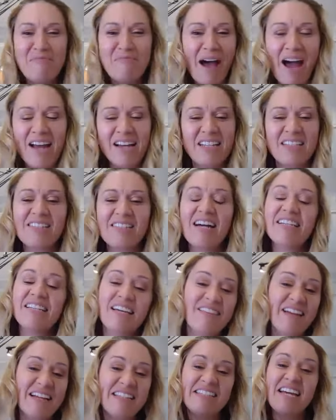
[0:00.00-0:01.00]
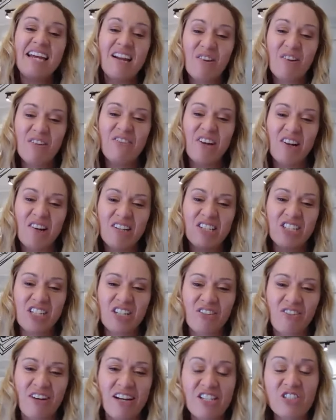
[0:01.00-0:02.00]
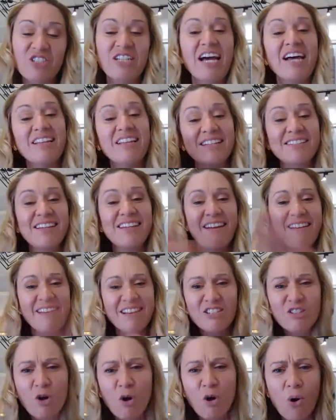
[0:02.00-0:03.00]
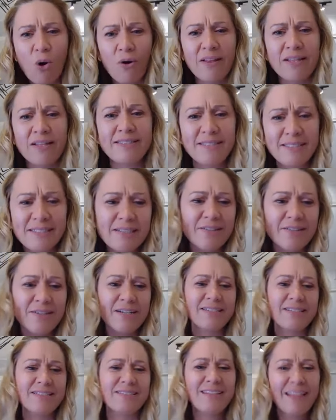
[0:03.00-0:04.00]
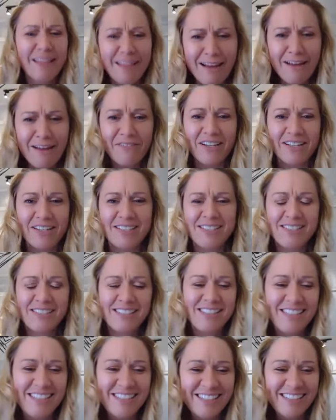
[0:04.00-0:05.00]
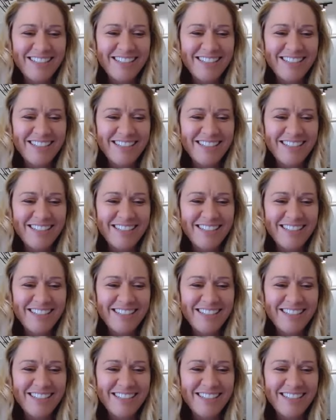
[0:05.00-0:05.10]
Matt. He's like, yeah, that's the airy fairy junk, Rachel. Now let's talk. That's serious. Love it. No,